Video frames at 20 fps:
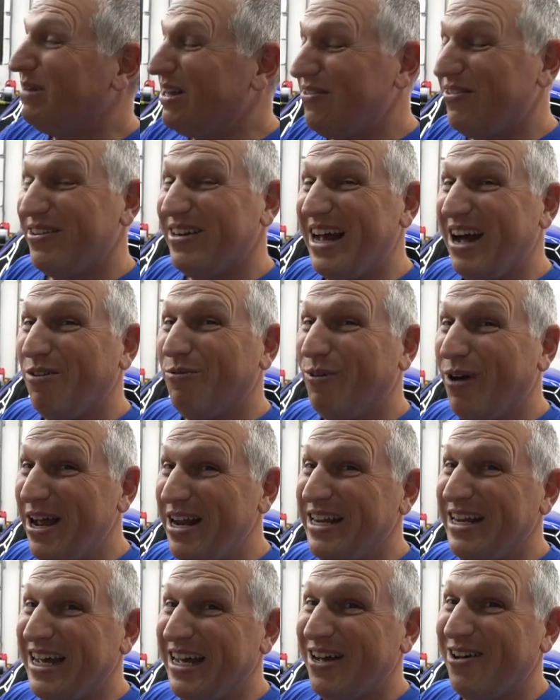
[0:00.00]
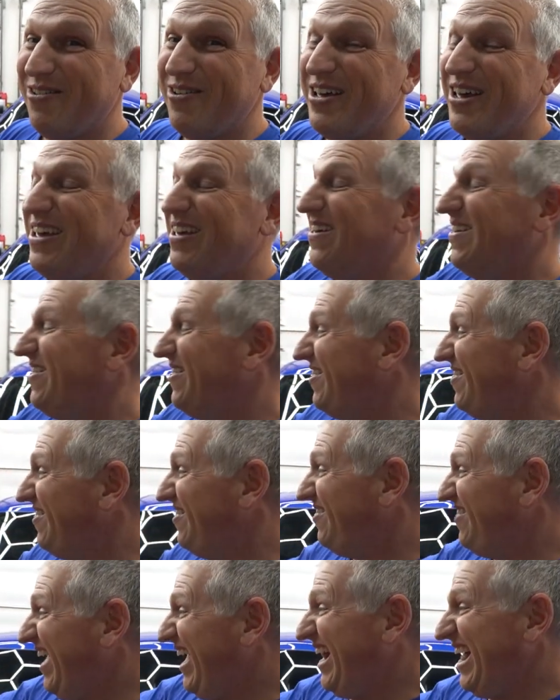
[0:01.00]
Believe it or not, right now,
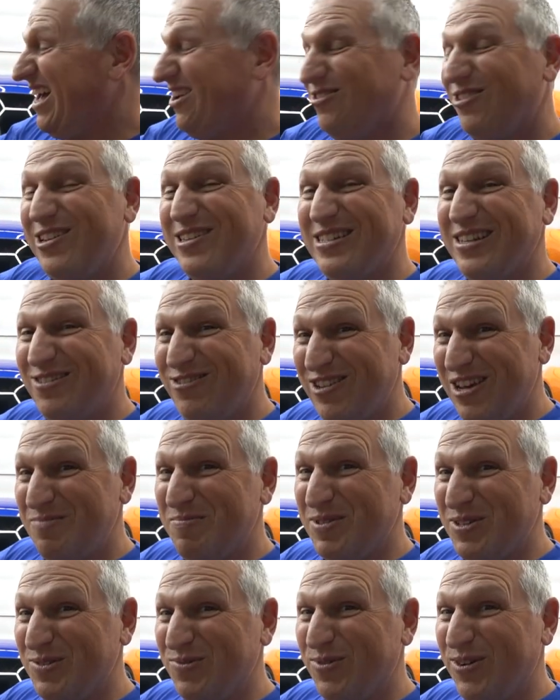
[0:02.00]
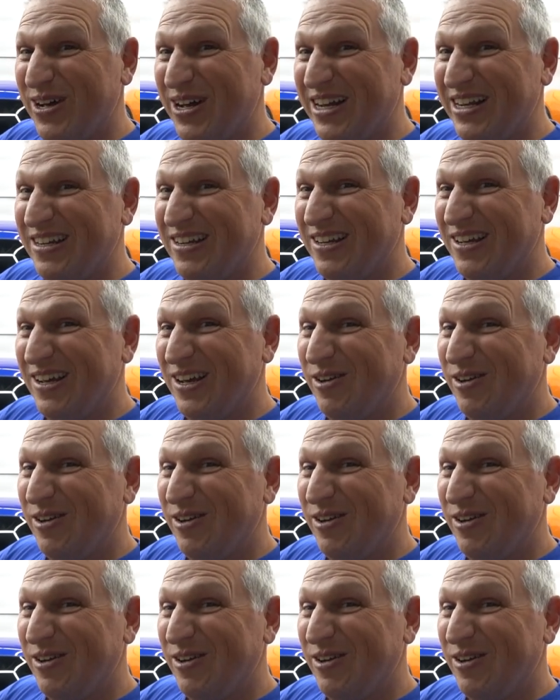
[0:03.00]
that actually is the cheapest one,